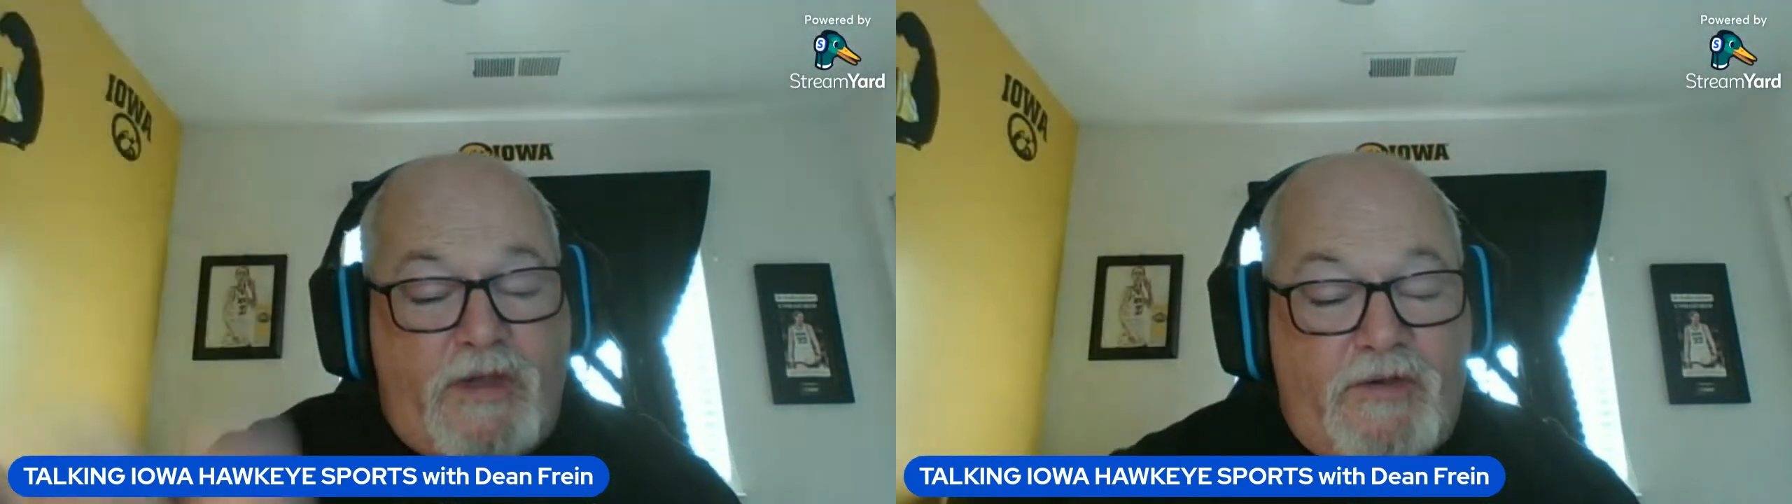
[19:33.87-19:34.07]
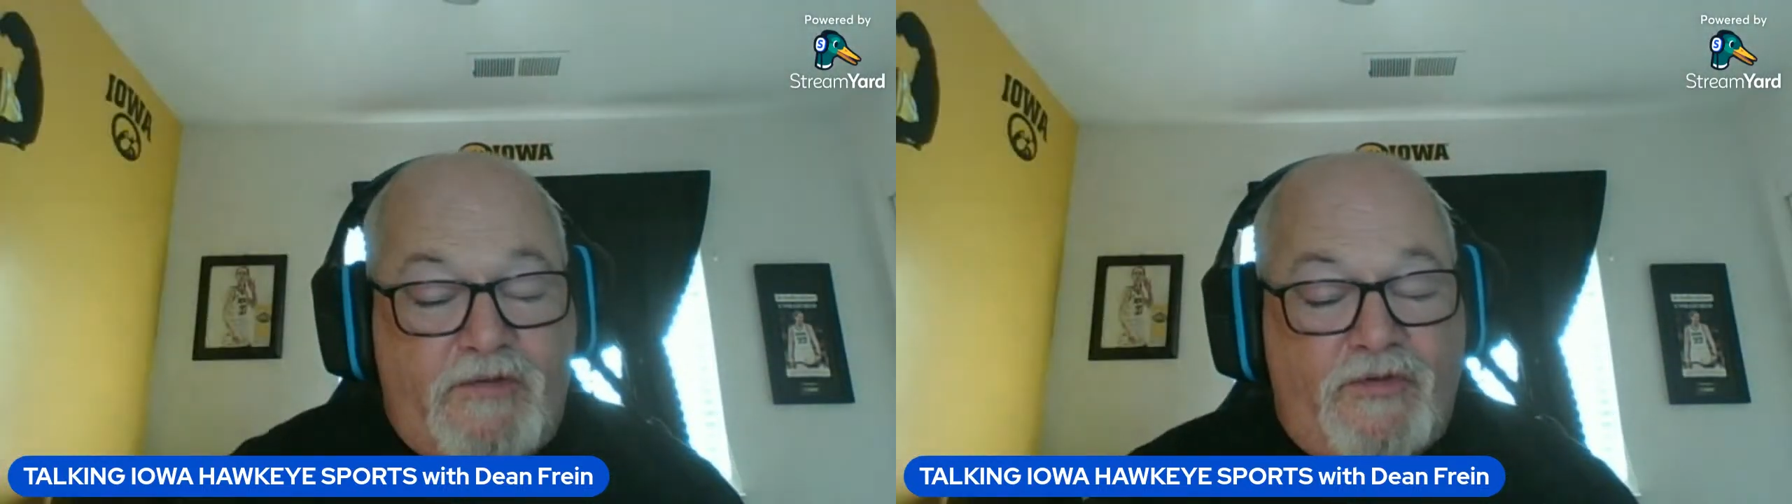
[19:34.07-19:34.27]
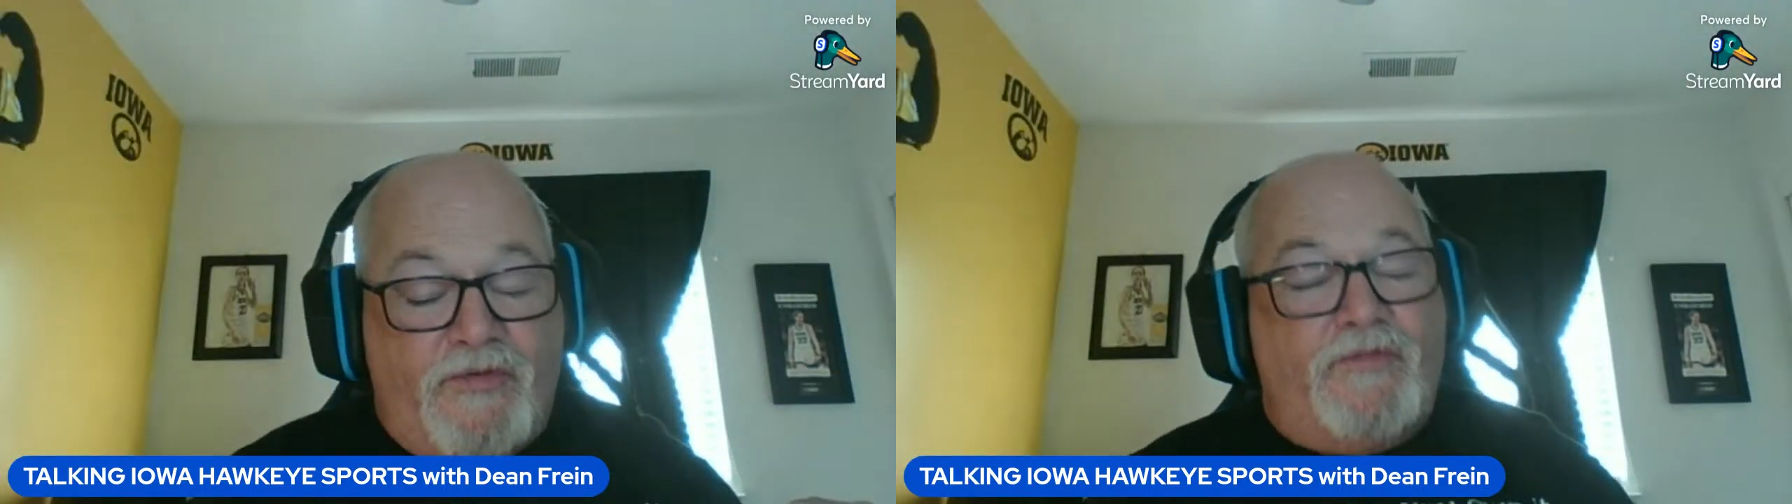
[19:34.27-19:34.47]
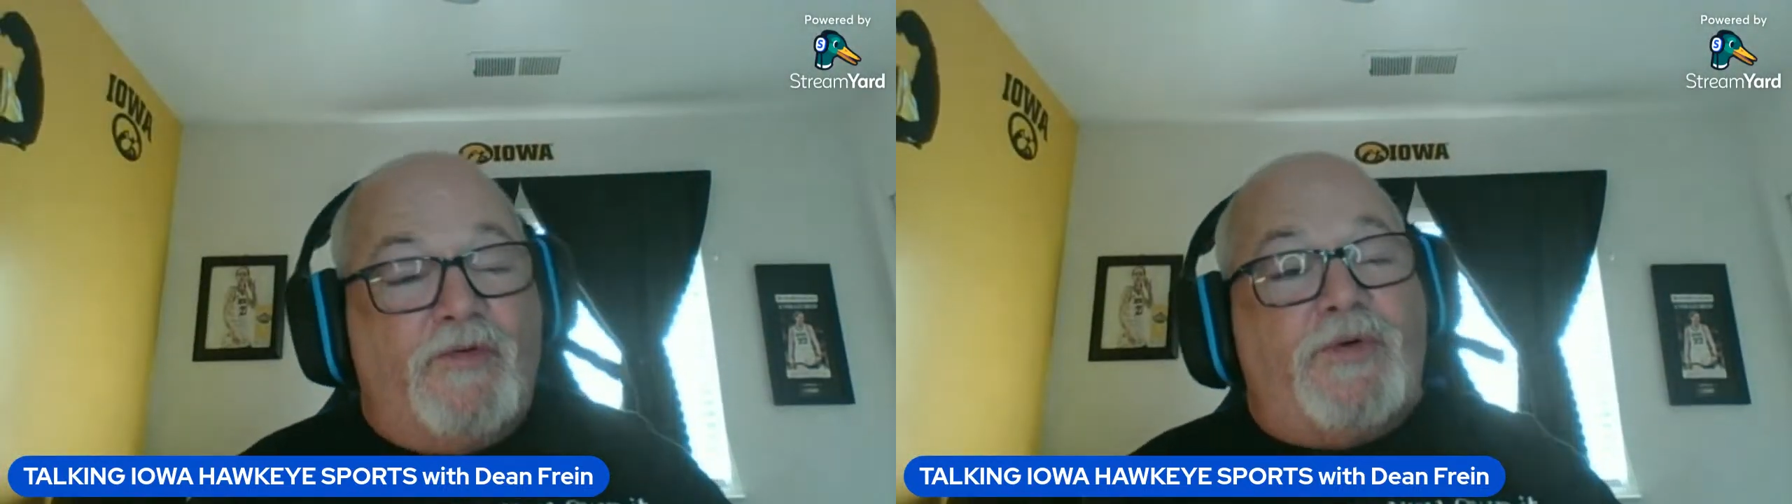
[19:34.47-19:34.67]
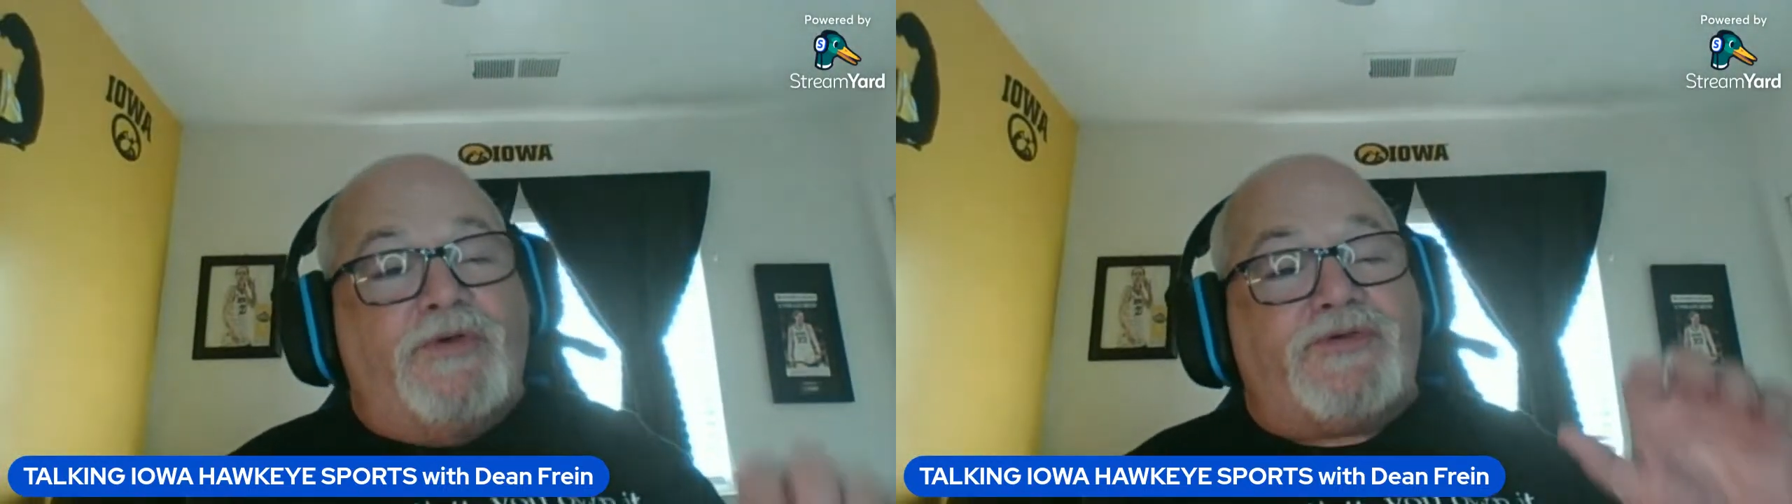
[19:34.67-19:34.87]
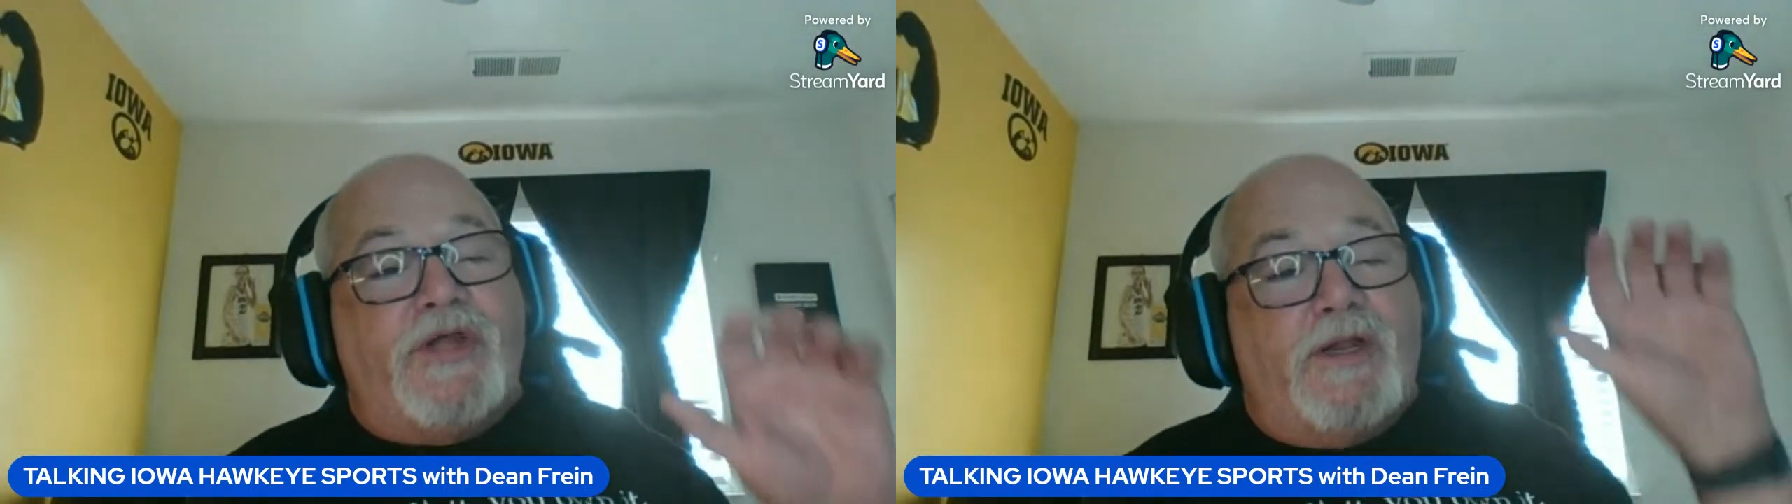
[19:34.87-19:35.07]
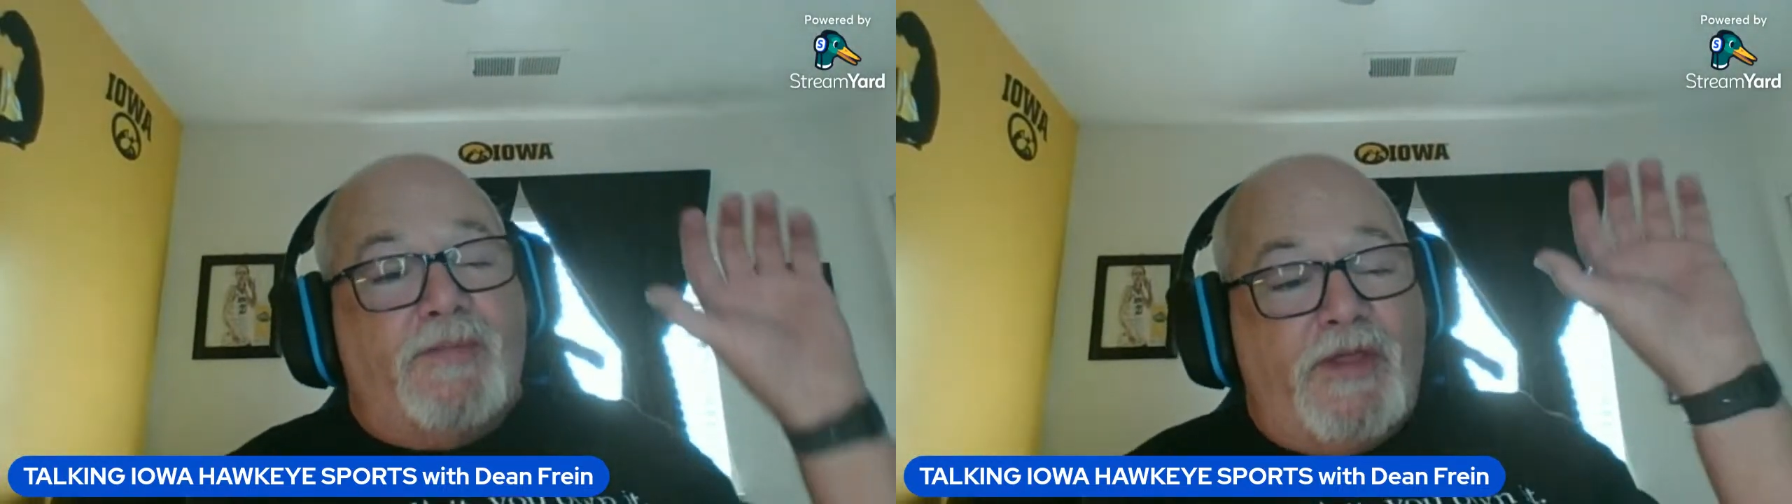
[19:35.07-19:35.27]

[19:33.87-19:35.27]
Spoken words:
into their football stadium,